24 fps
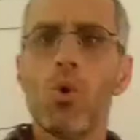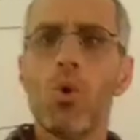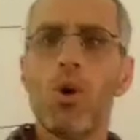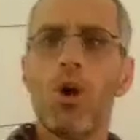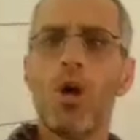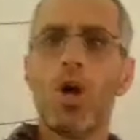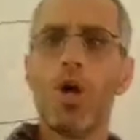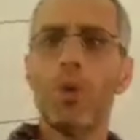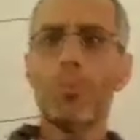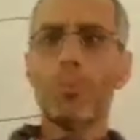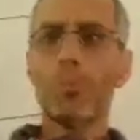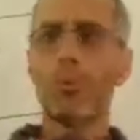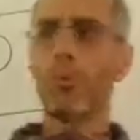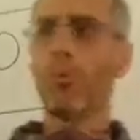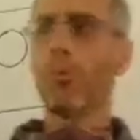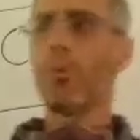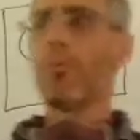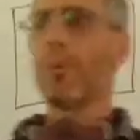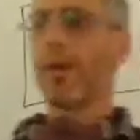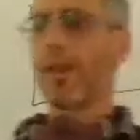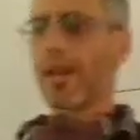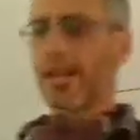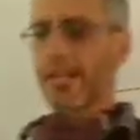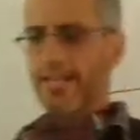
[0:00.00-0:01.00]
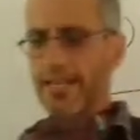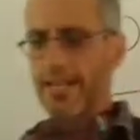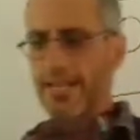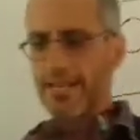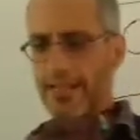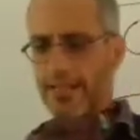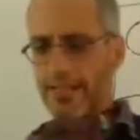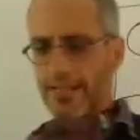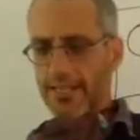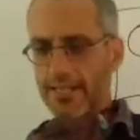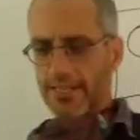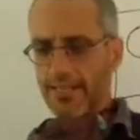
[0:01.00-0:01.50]

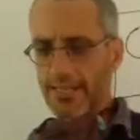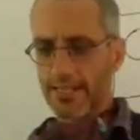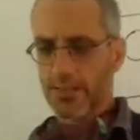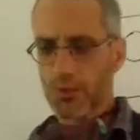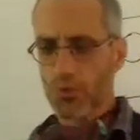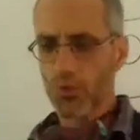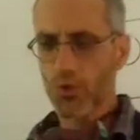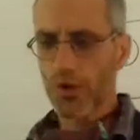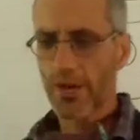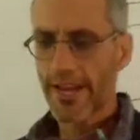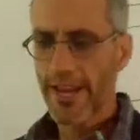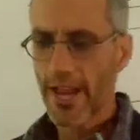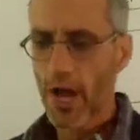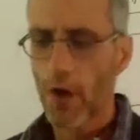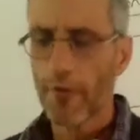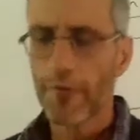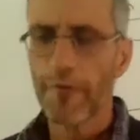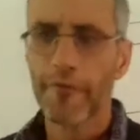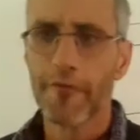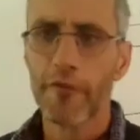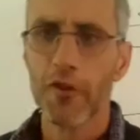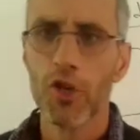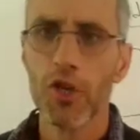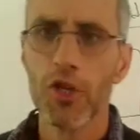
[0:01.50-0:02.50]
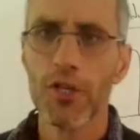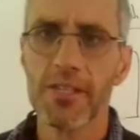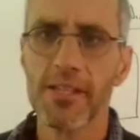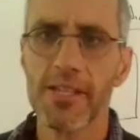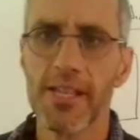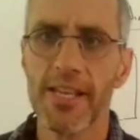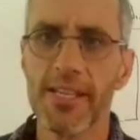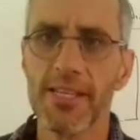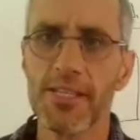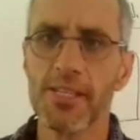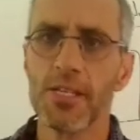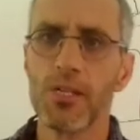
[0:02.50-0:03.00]
Probability, this is really our first
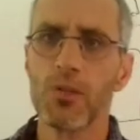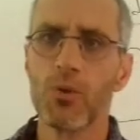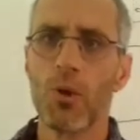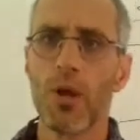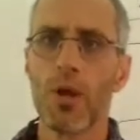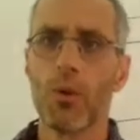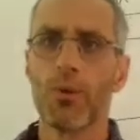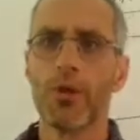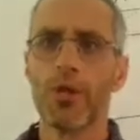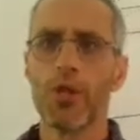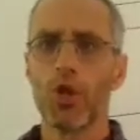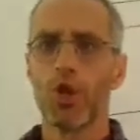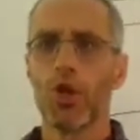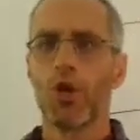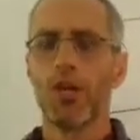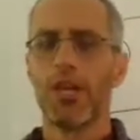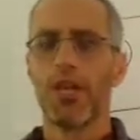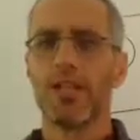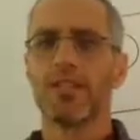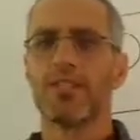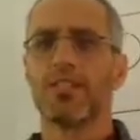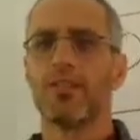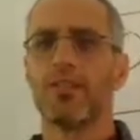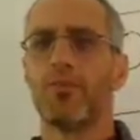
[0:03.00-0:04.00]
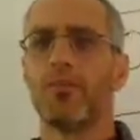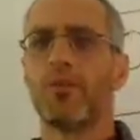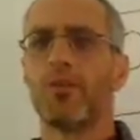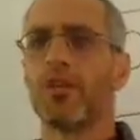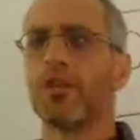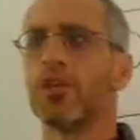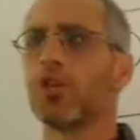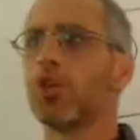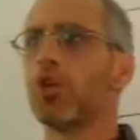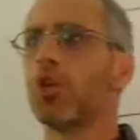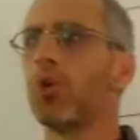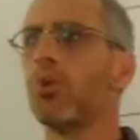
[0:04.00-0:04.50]
lesson where we're learning something
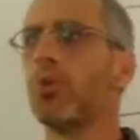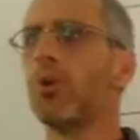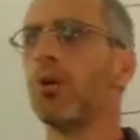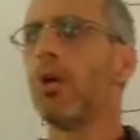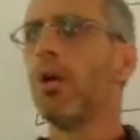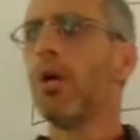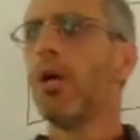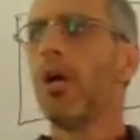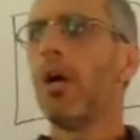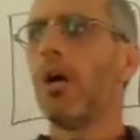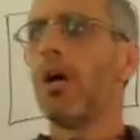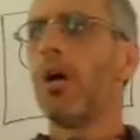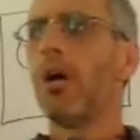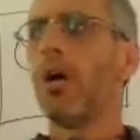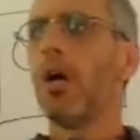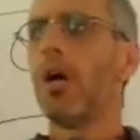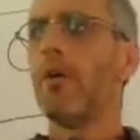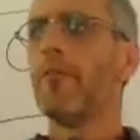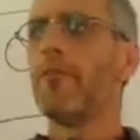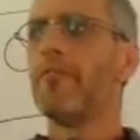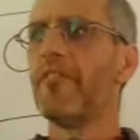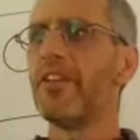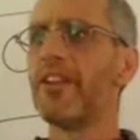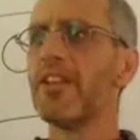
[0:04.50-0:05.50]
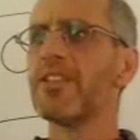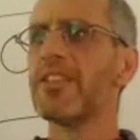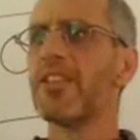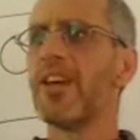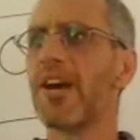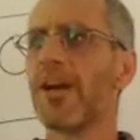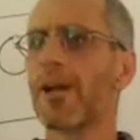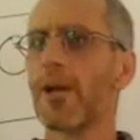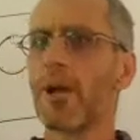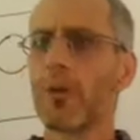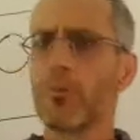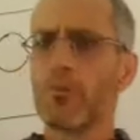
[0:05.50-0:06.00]
new. Venn
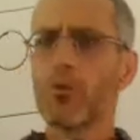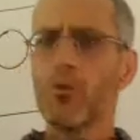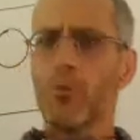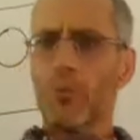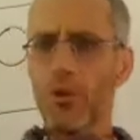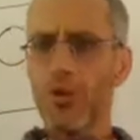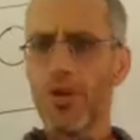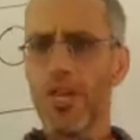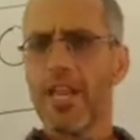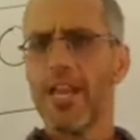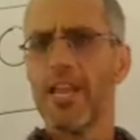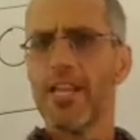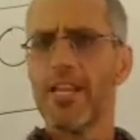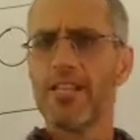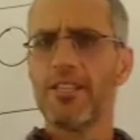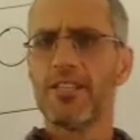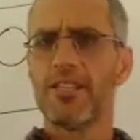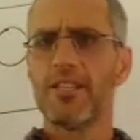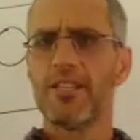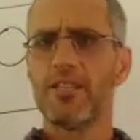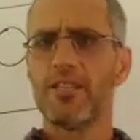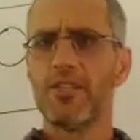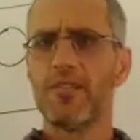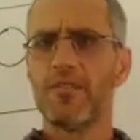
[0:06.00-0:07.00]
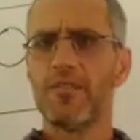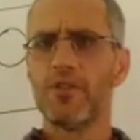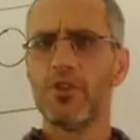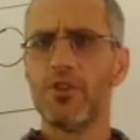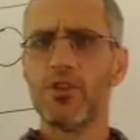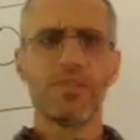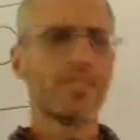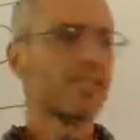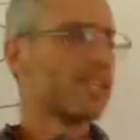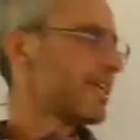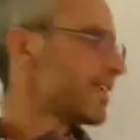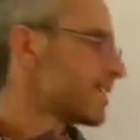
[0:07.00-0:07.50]
diagrams, pretty easy the
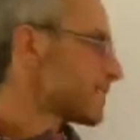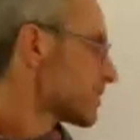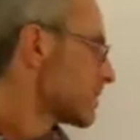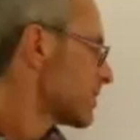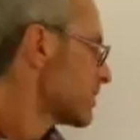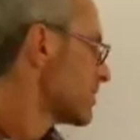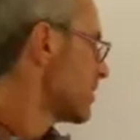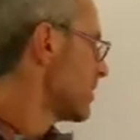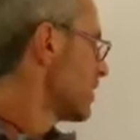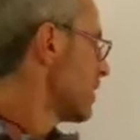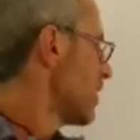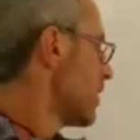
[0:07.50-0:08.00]
first lesson.